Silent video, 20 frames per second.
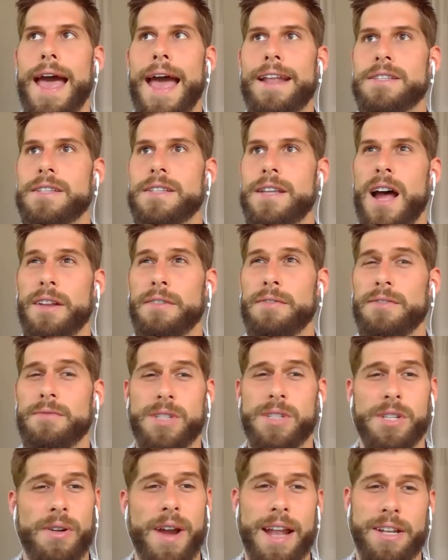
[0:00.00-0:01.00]
and started
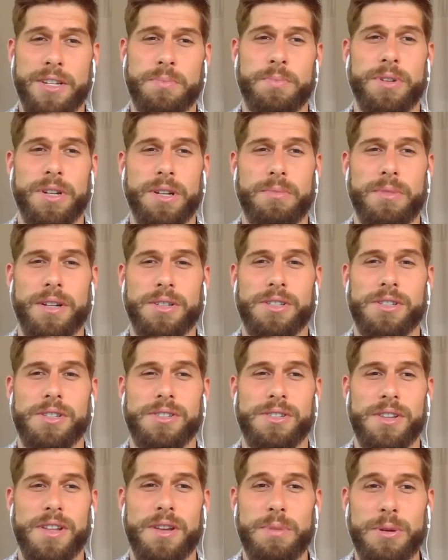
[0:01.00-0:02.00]
from scratch pretty much.
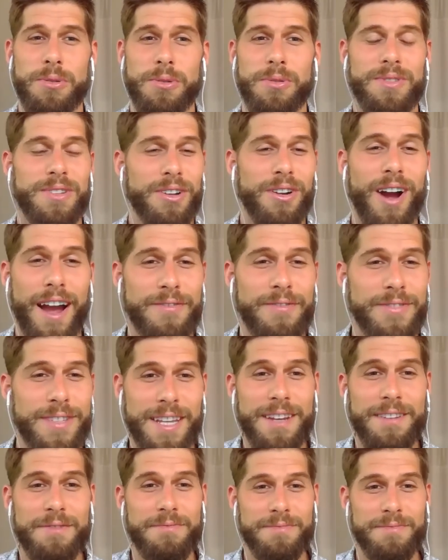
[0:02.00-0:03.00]
So they built, you know, I've
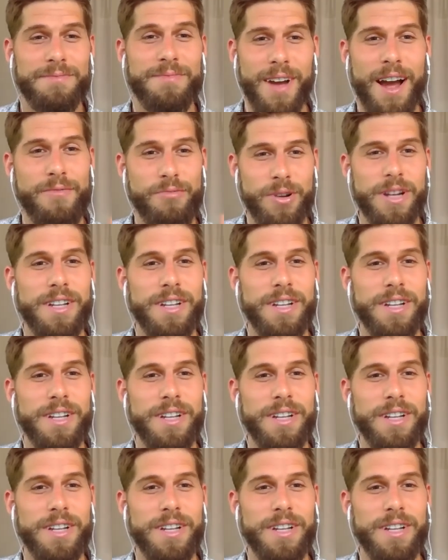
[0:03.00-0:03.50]
seen, I've